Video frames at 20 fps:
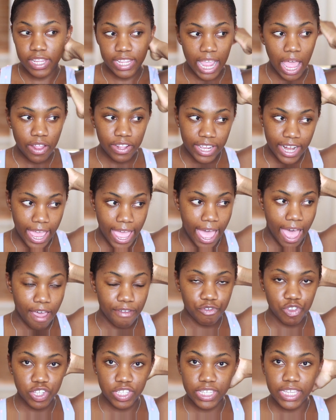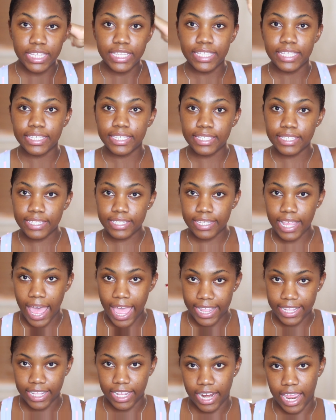Now that I have it in the
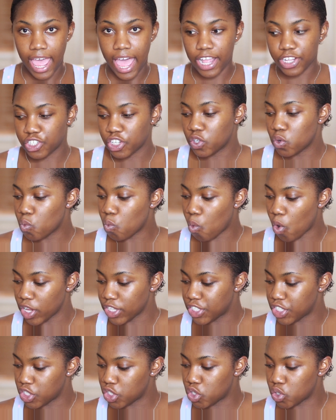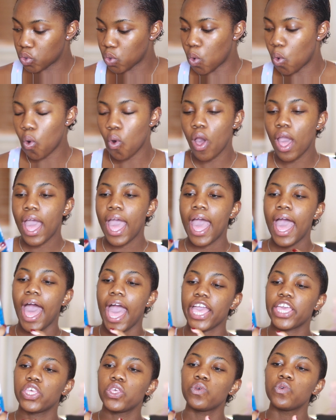side that I actually want it to go,
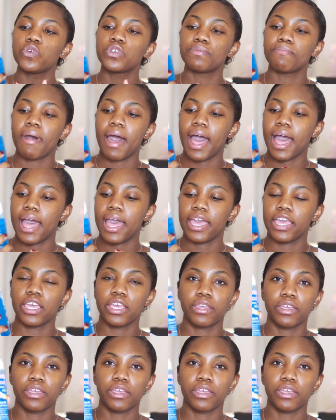I use my